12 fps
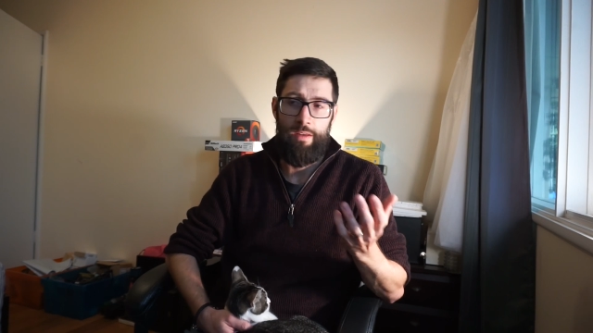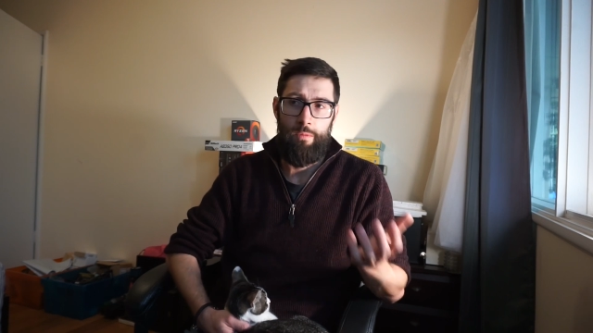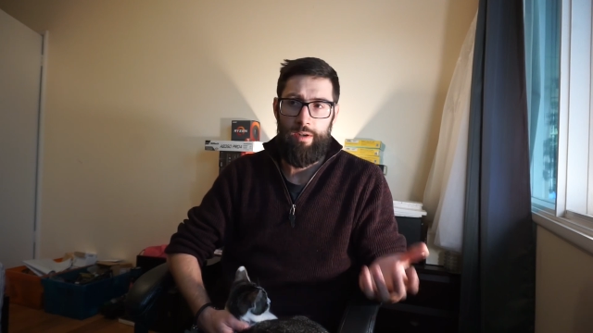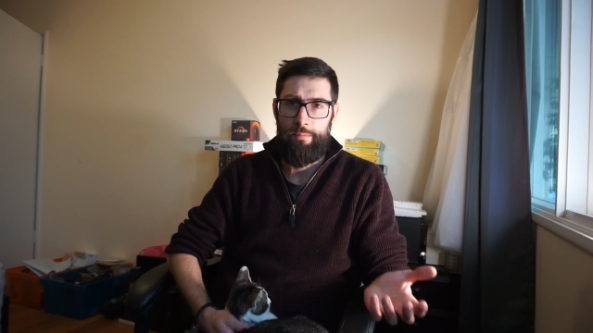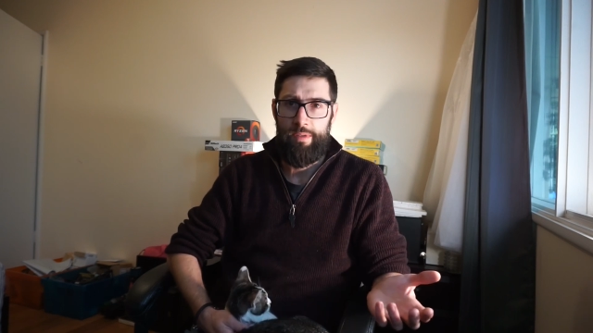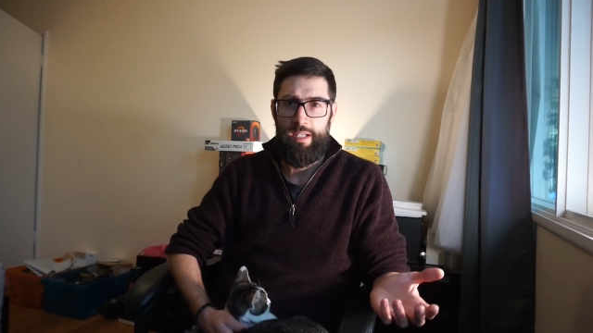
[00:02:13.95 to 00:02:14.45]

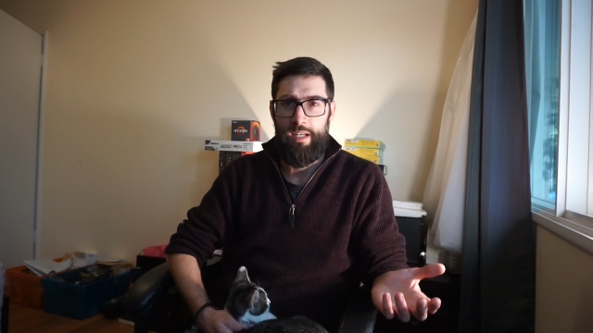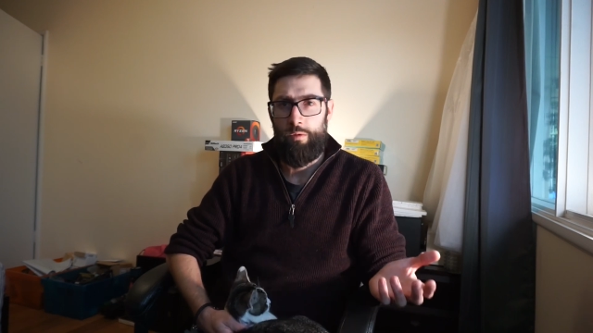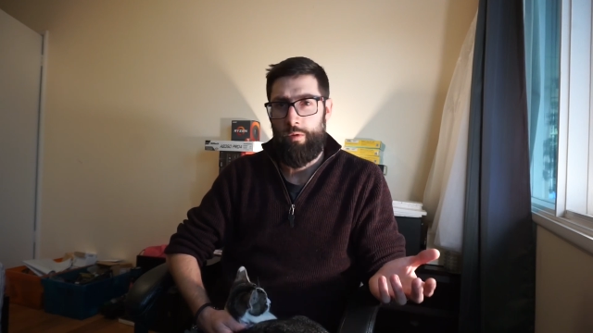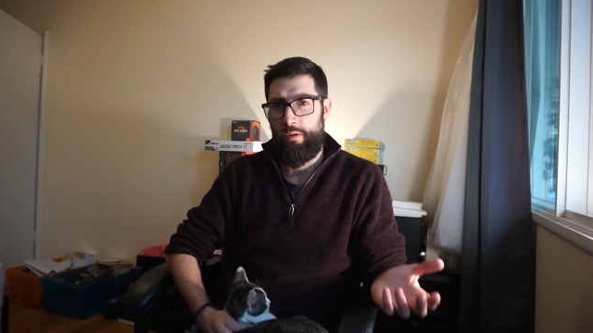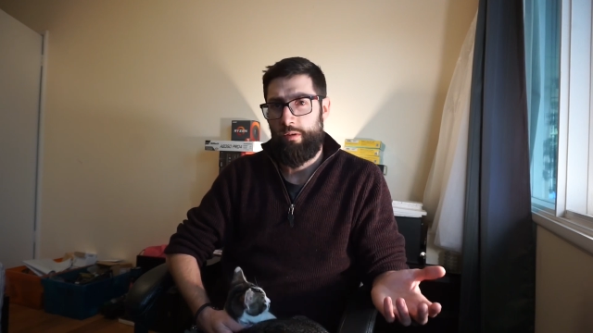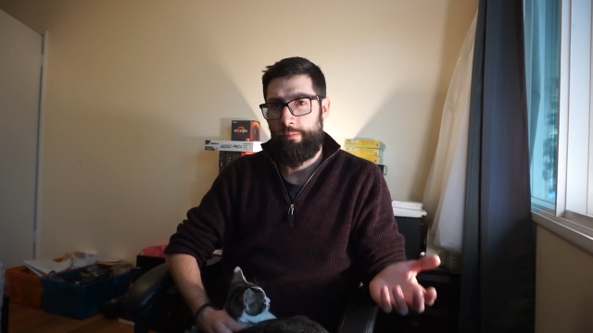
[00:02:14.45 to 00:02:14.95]
want to
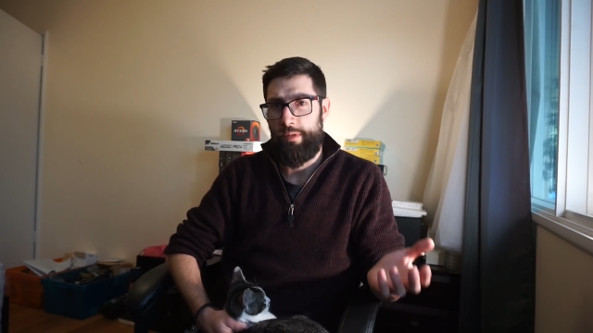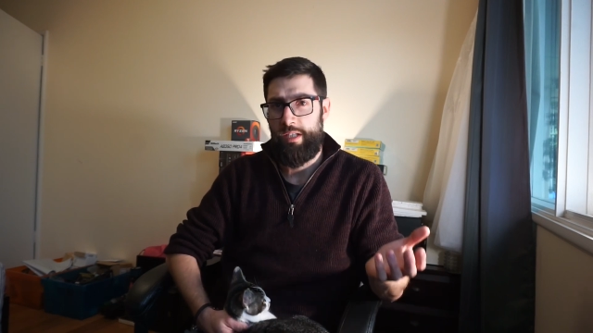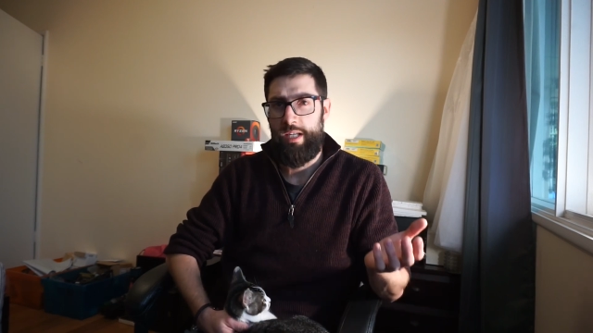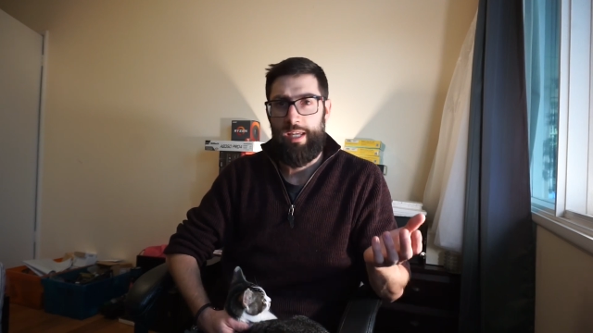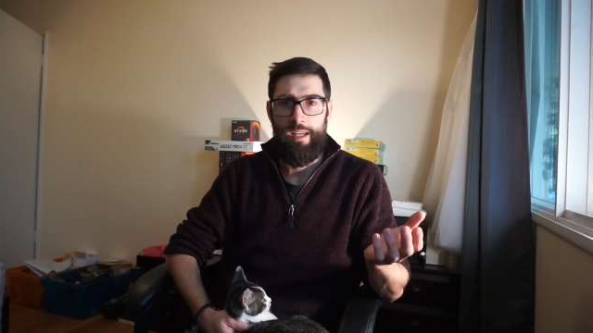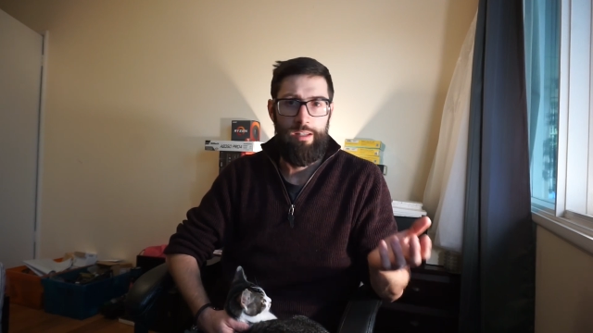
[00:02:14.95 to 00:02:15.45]
order a
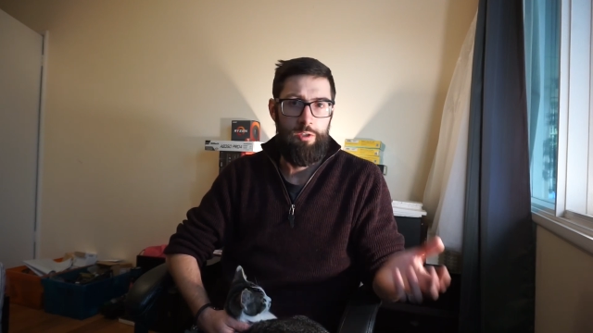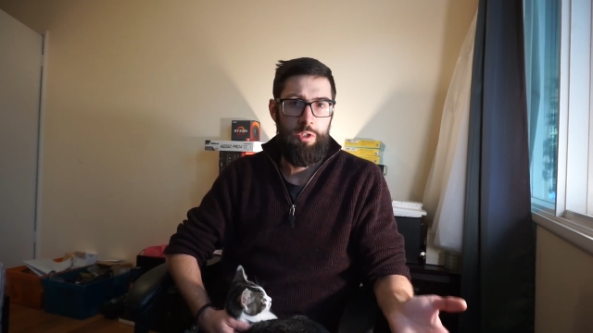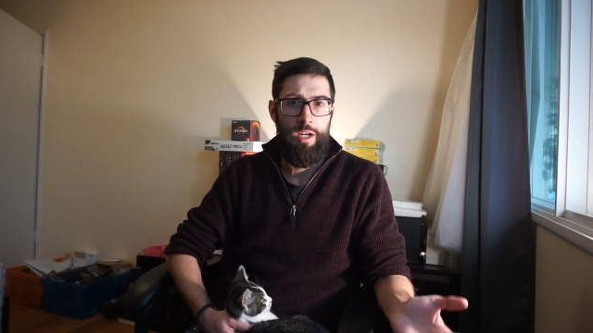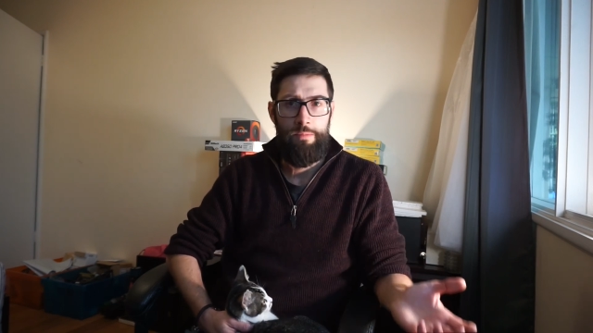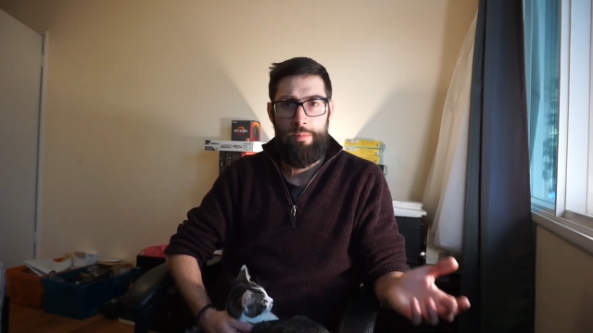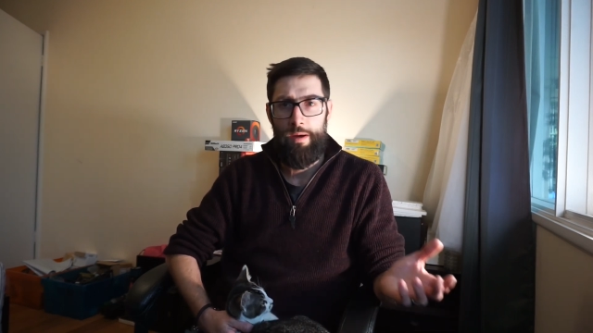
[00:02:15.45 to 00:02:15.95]
particular
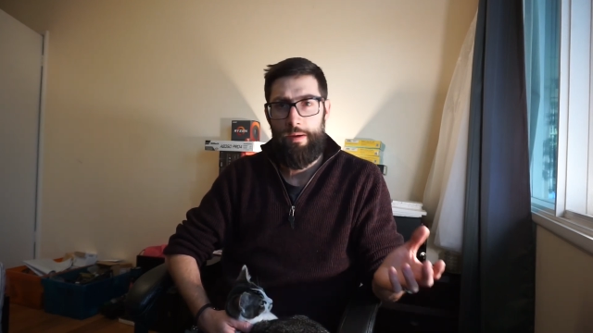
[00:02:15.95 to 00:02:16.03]
chip